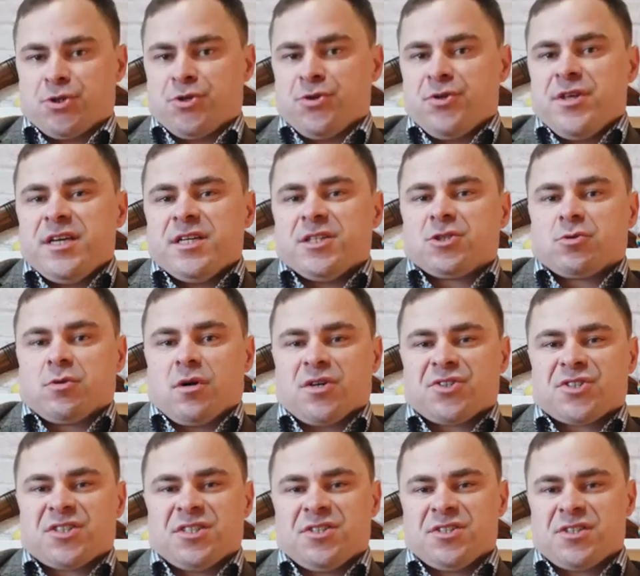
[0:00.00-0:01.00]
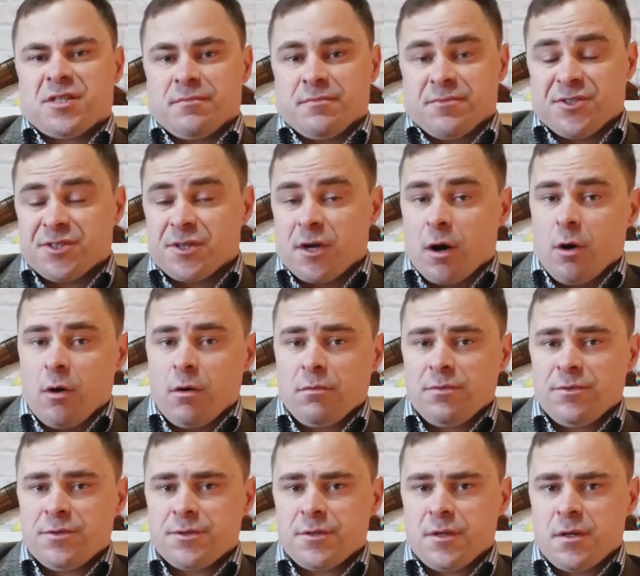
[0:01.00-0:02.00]
But to the Etruscans
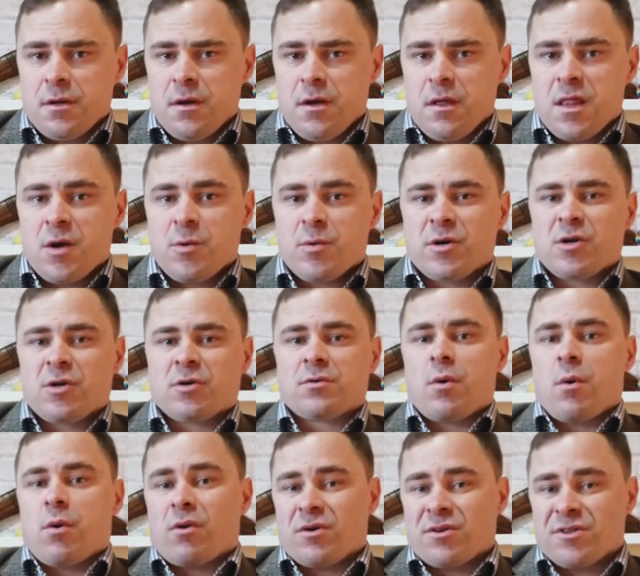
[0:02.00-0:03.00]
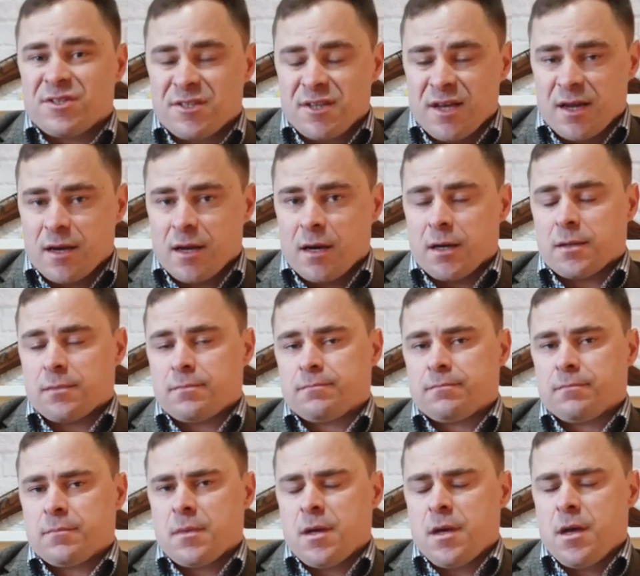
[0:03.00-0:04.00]
themselves, they were called Rassena.
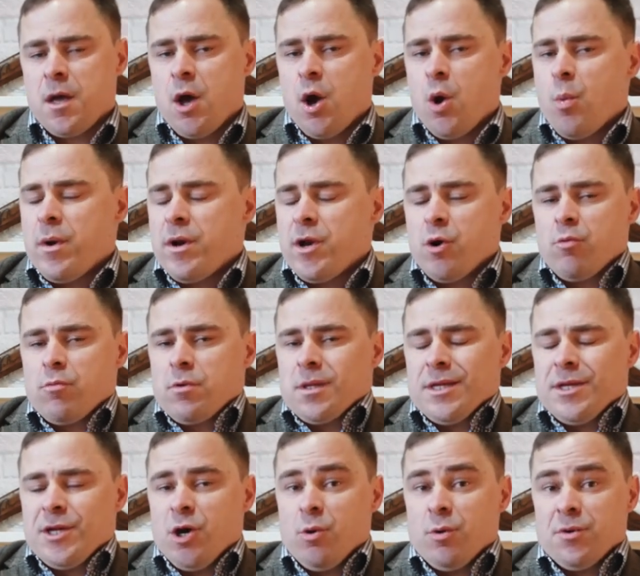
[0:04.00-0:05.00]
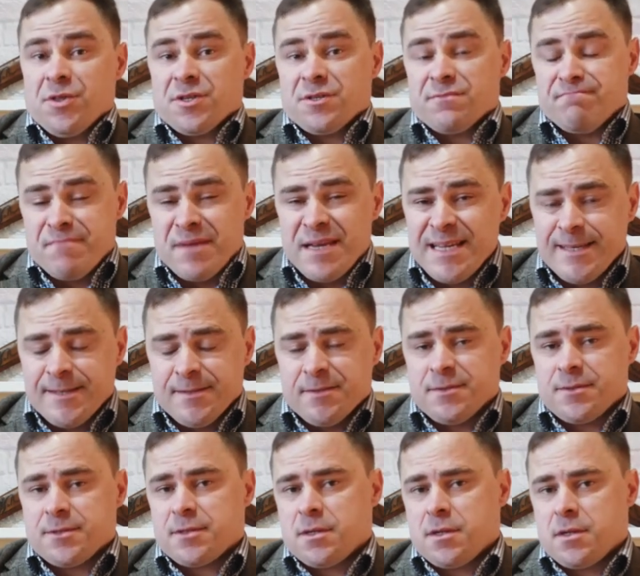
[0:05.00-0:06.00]
We don't really know what this
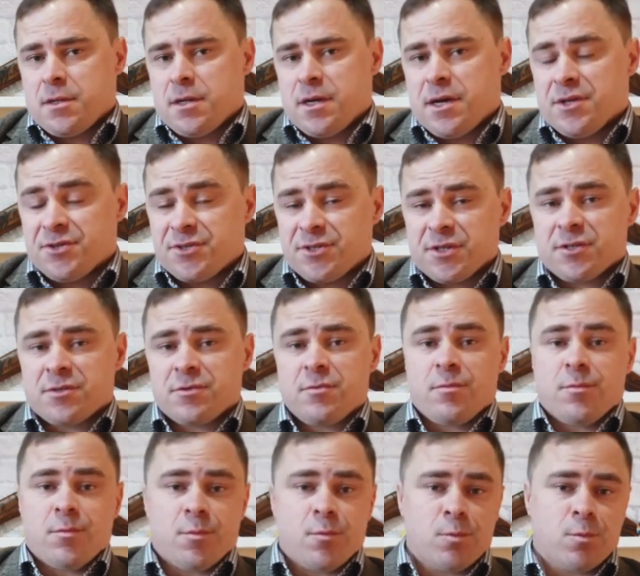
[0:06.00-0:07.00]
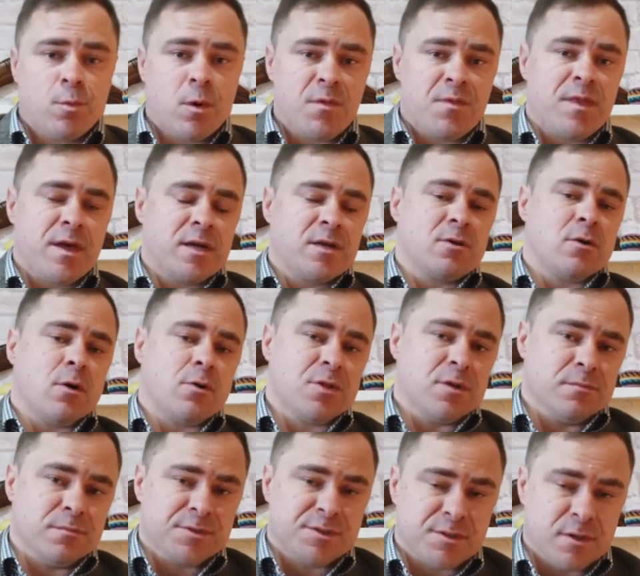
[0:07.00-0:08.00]
means. It's just what they
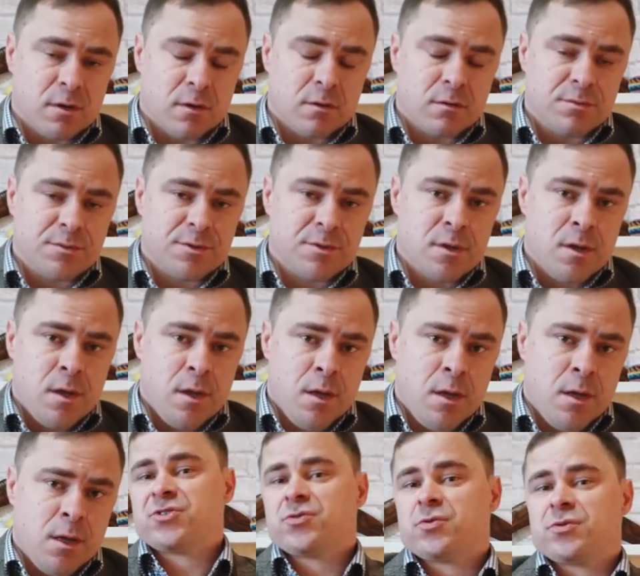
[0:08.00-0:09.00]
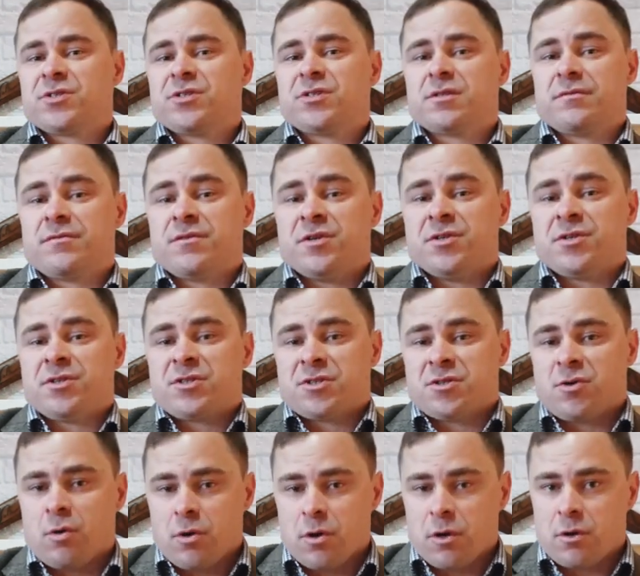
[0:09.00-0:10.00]
called themselves. The sources of
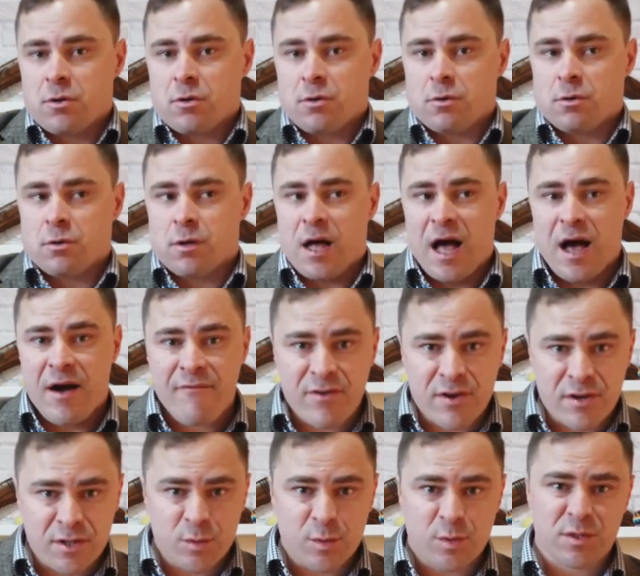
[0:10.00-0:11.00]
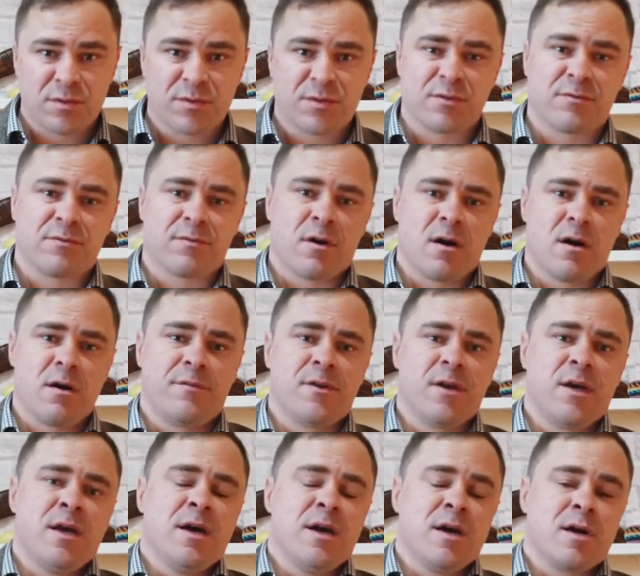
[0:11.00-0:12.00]
historical evidence which has
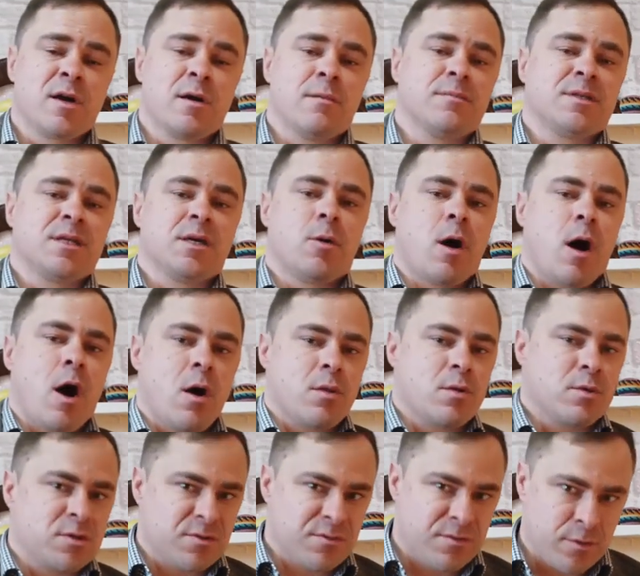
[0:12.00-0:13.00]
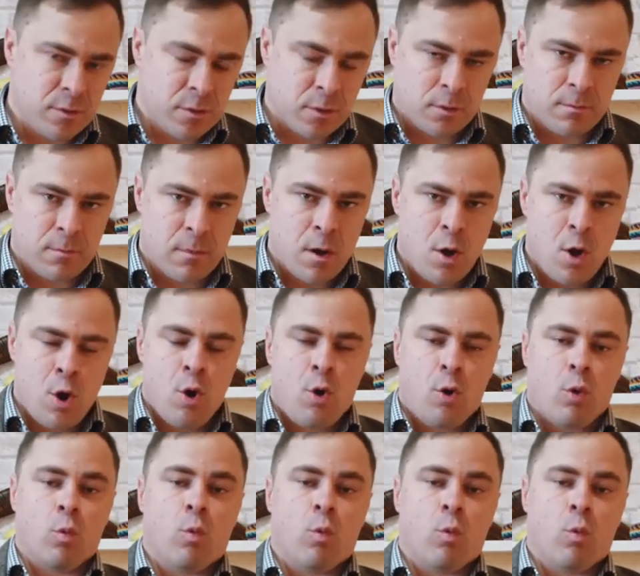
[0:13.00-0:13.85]
survived comes how others view them.